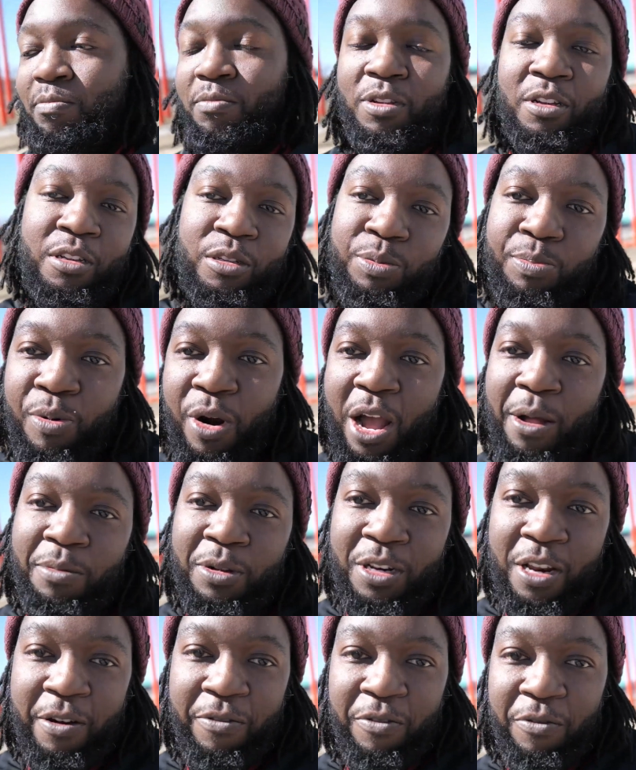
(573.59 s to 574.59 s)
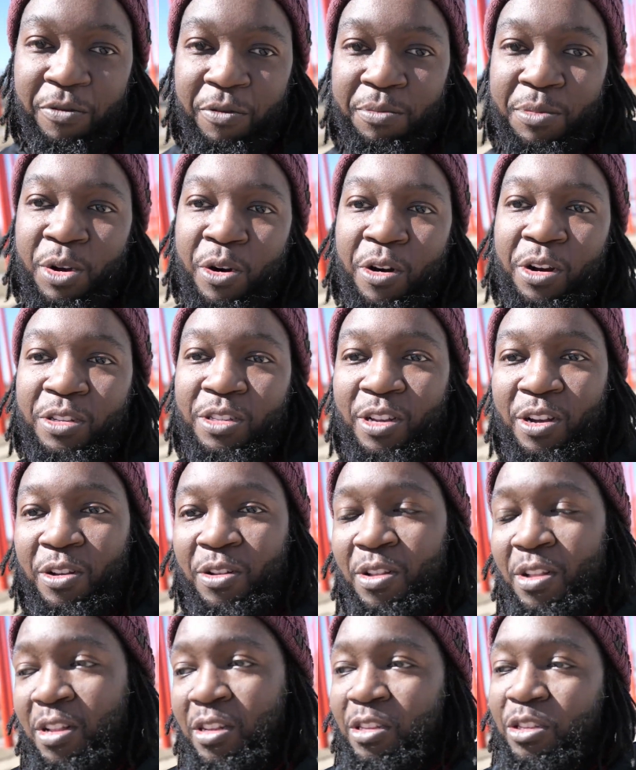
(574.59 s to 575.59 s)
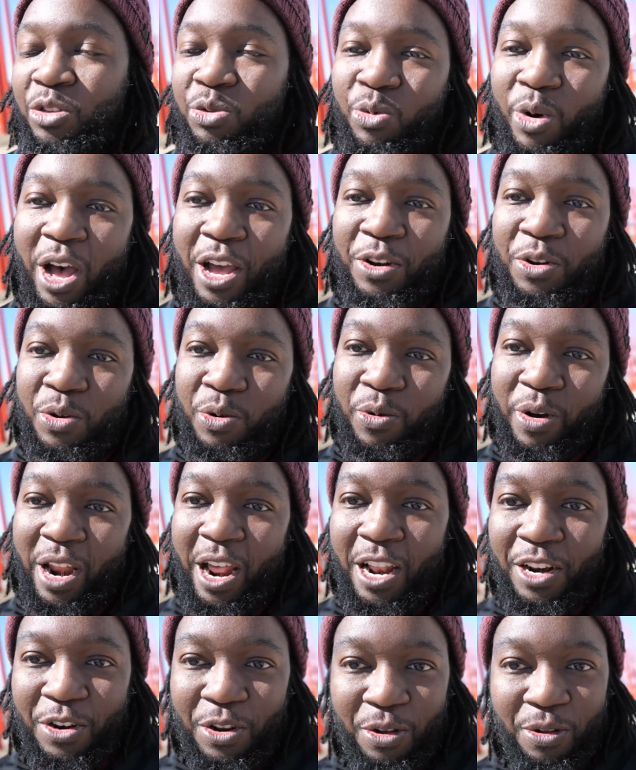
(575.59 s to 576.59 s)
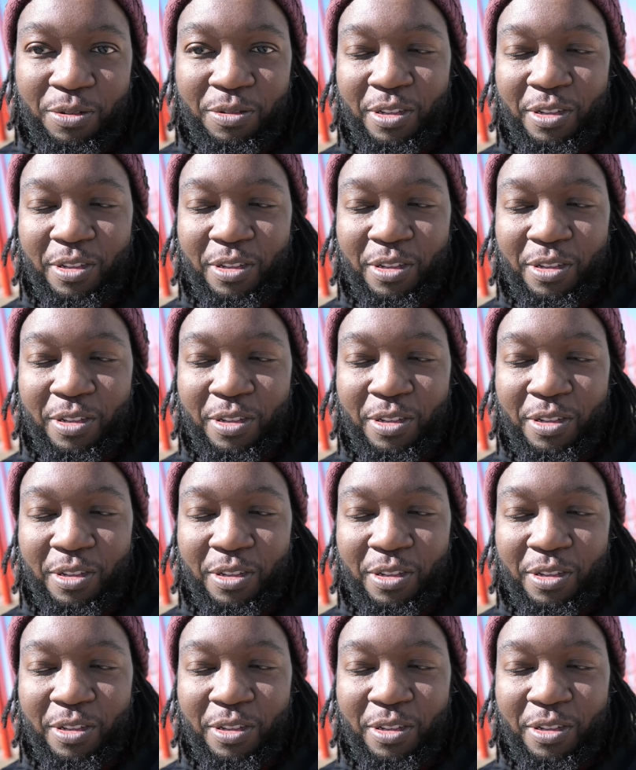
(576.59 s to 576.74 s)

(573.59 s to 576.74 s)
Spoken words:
is probably different from yours. So this is why I do what I do.